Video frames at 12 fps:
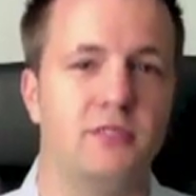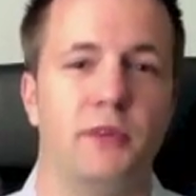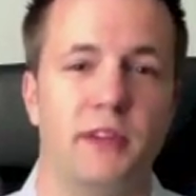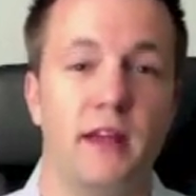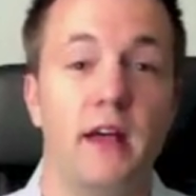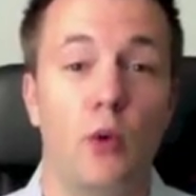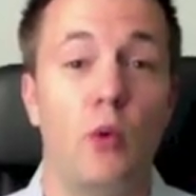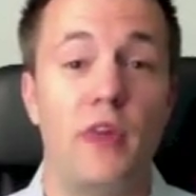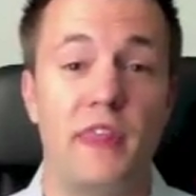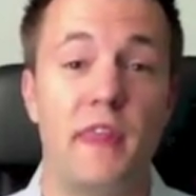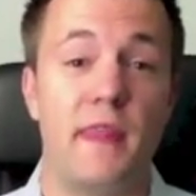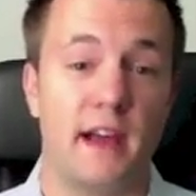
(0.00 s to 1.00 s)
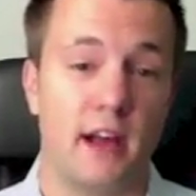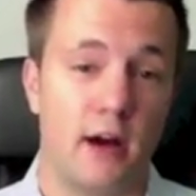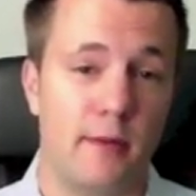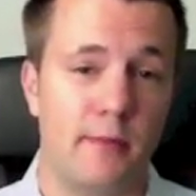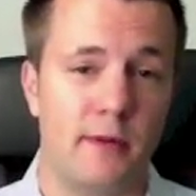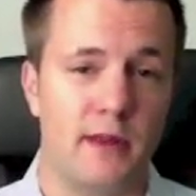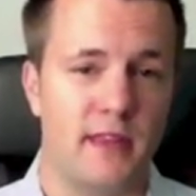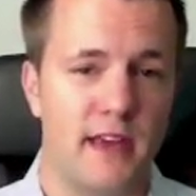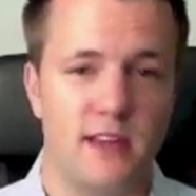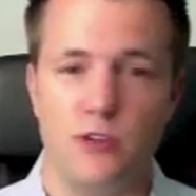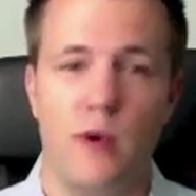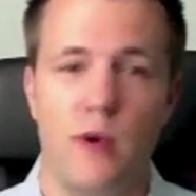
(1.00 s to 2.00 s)
but within that company,
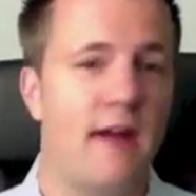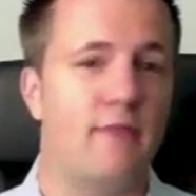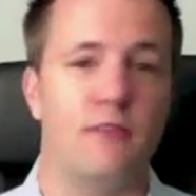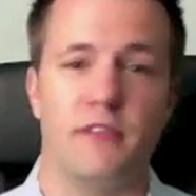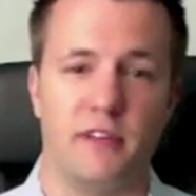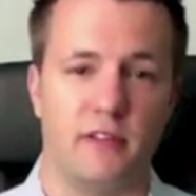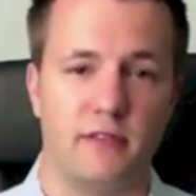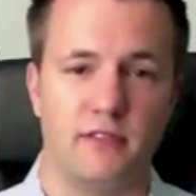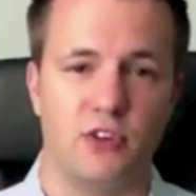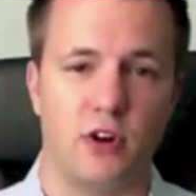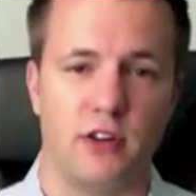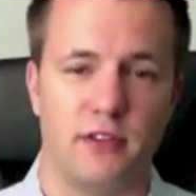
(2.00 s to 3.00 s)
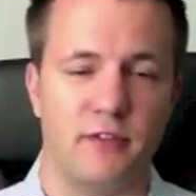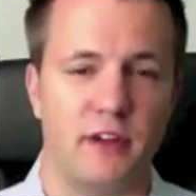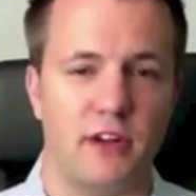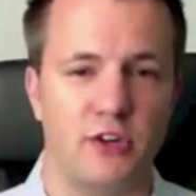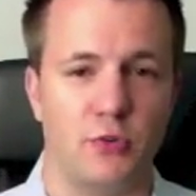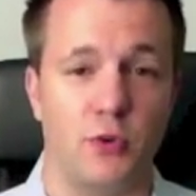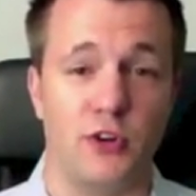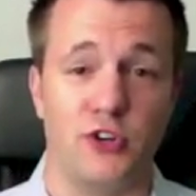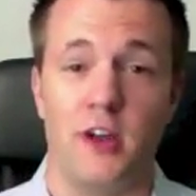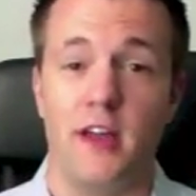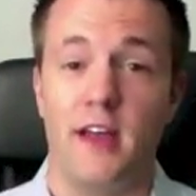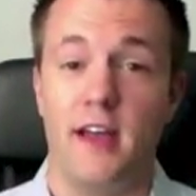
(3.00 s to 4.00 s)
they do everything, start to finish, which